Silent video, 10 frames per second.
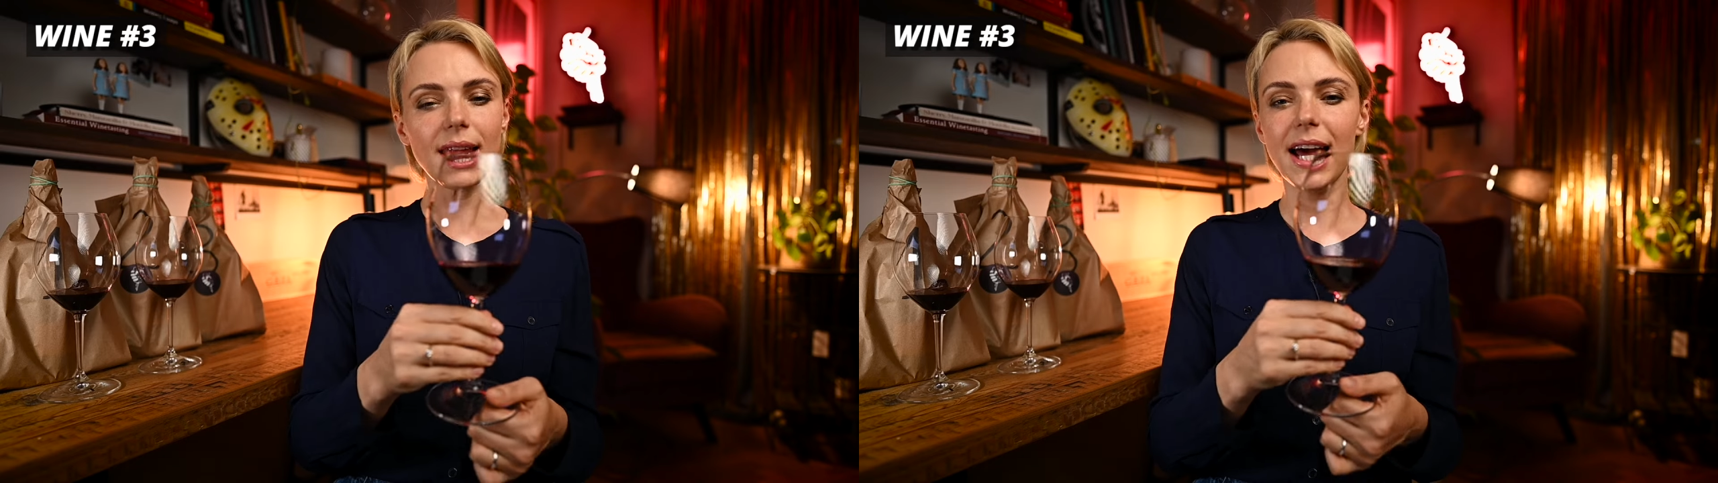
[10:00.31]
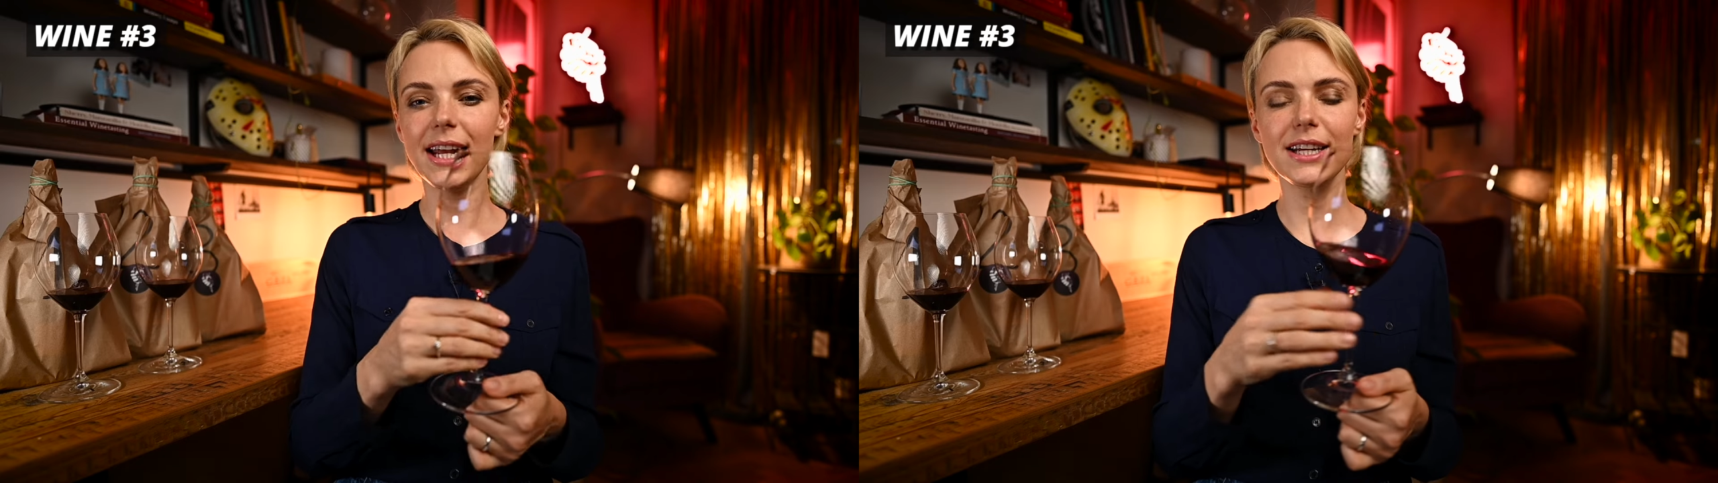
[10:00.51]

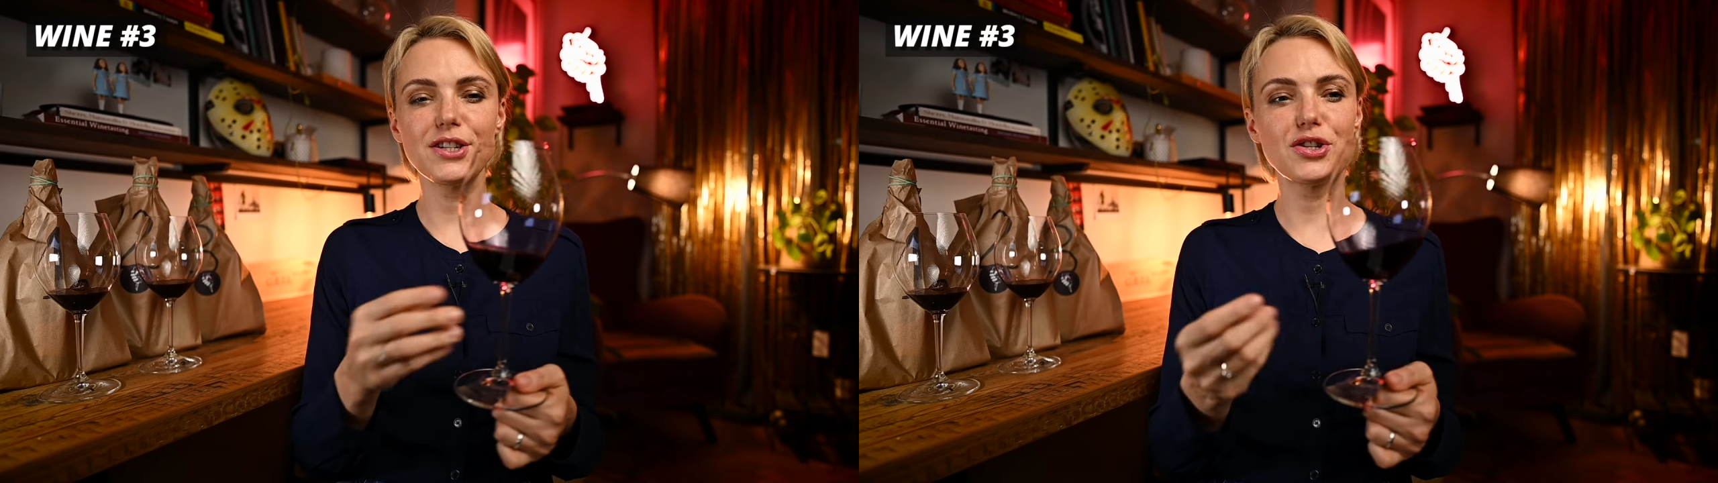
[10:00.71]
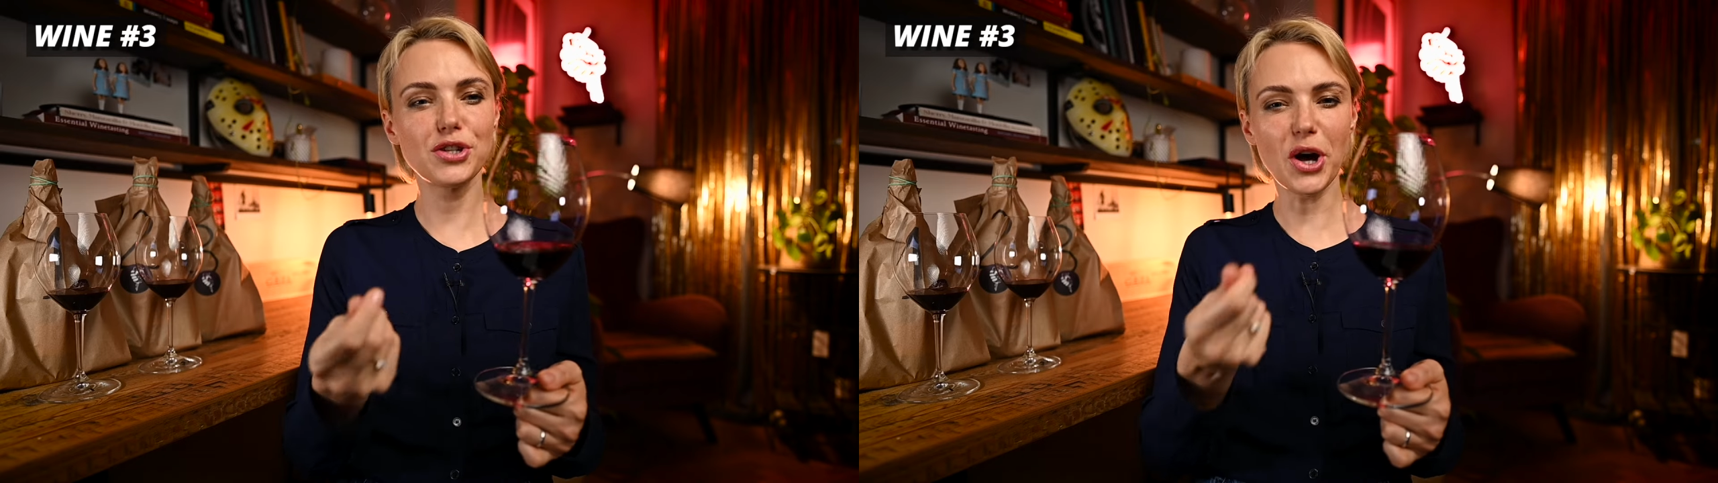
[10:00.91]
And it is
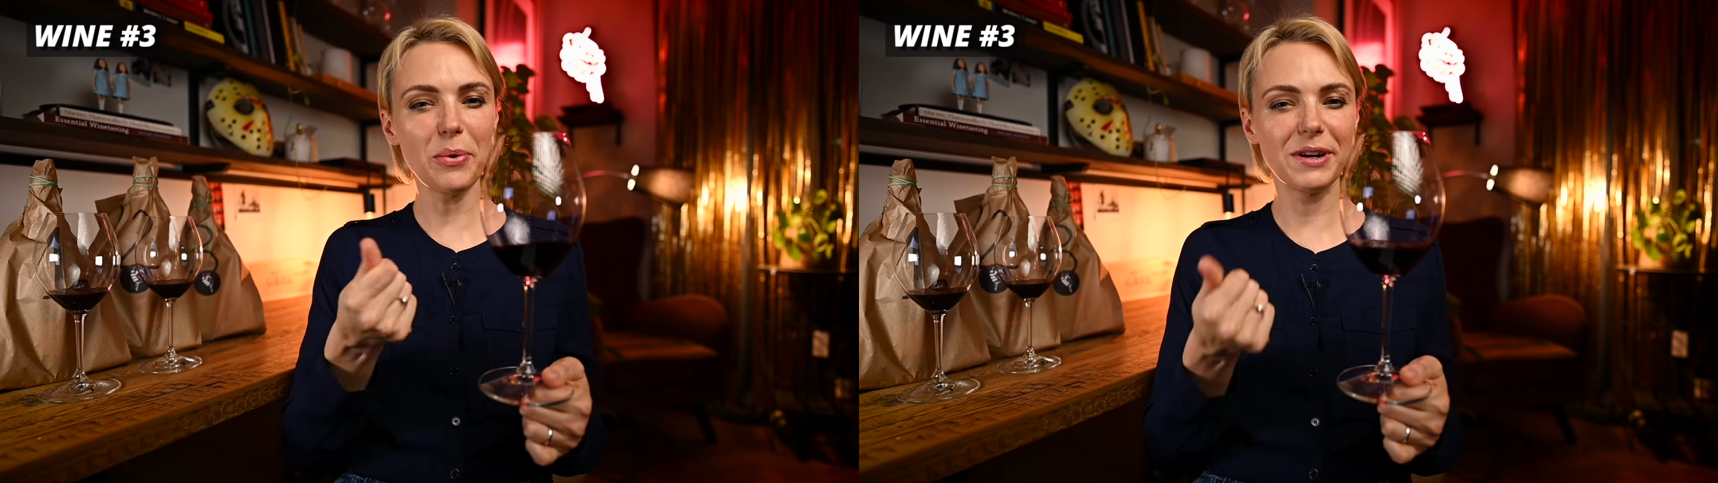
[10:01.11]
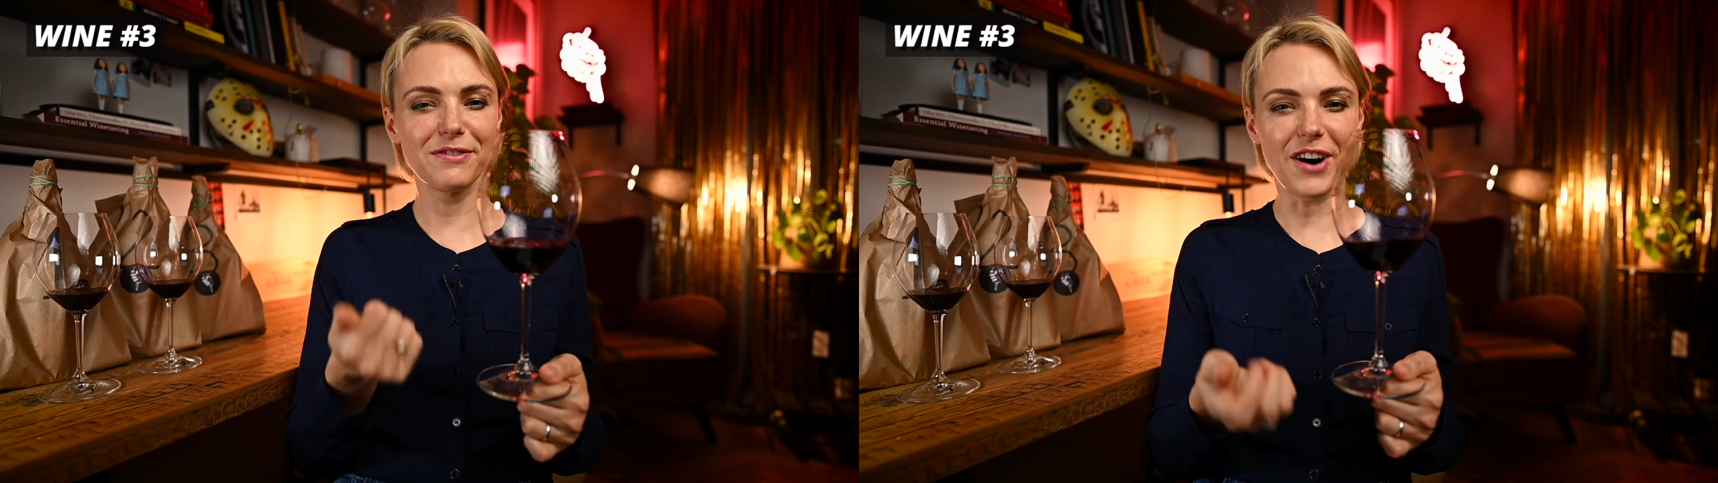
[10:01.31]

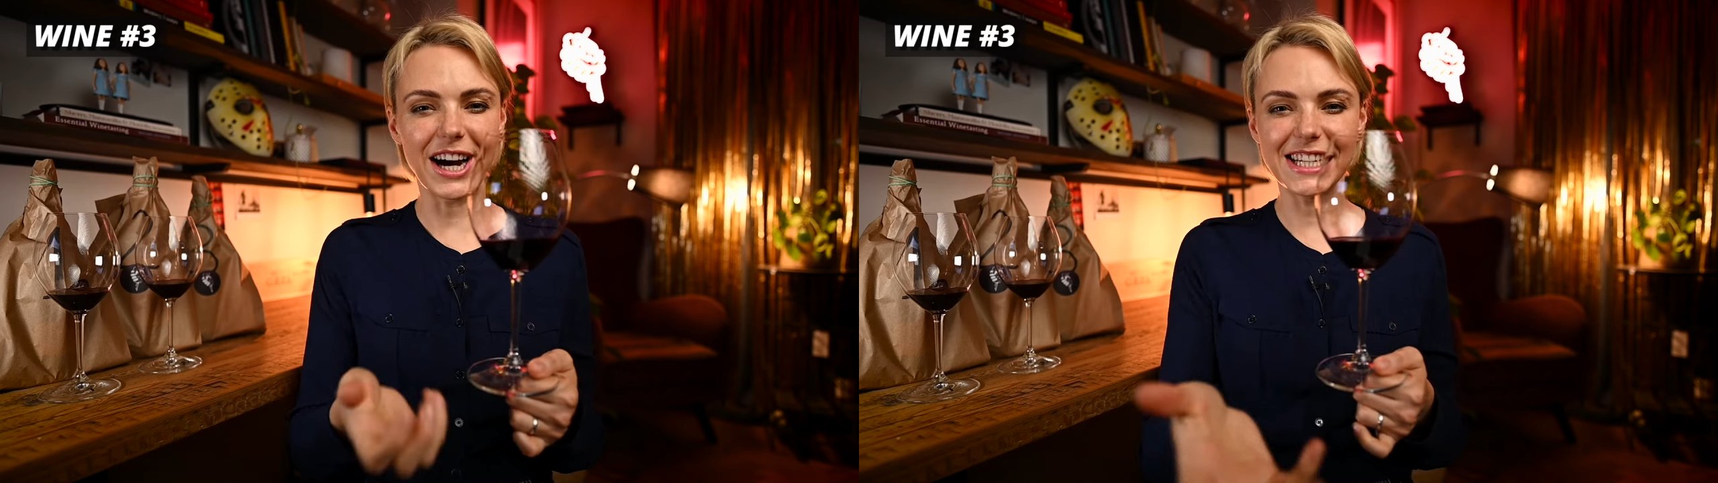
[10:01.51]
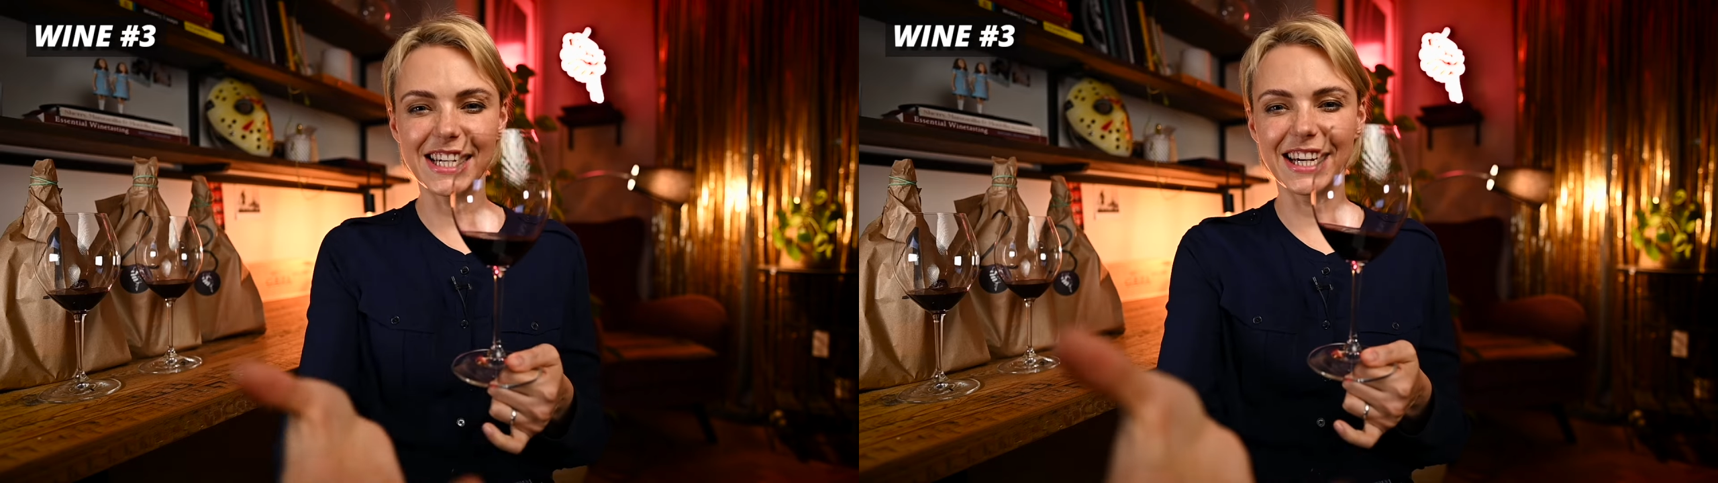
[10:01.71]
so
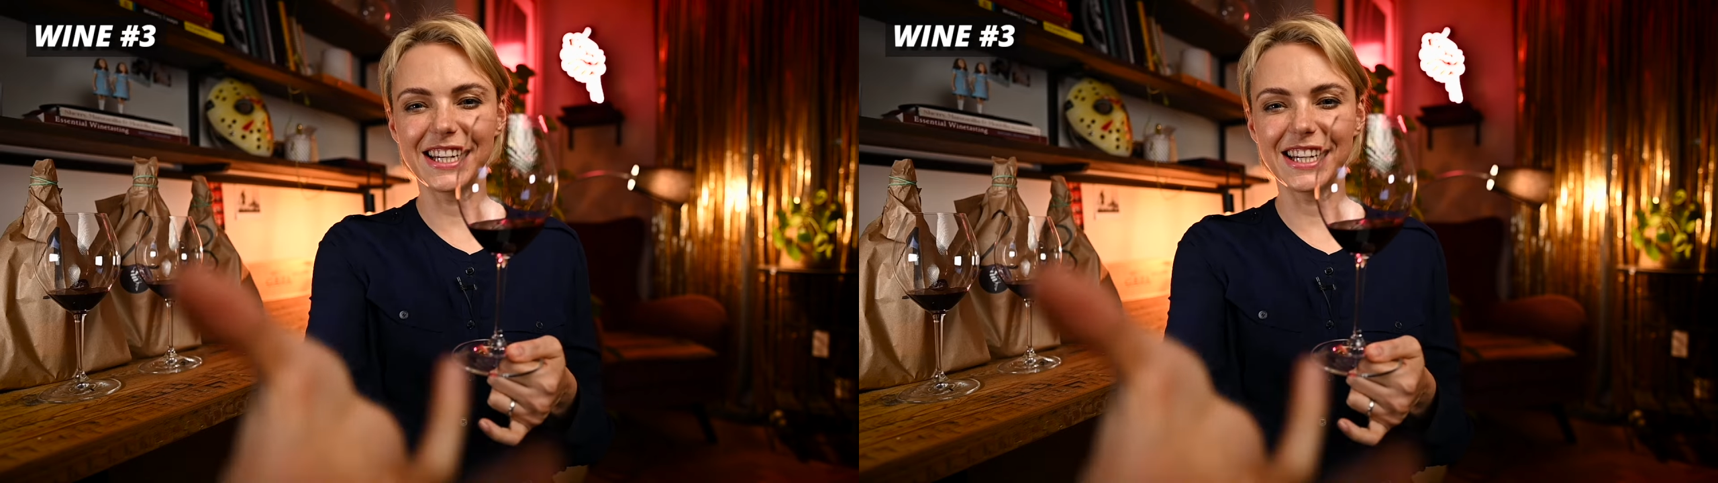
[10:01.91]
inviting,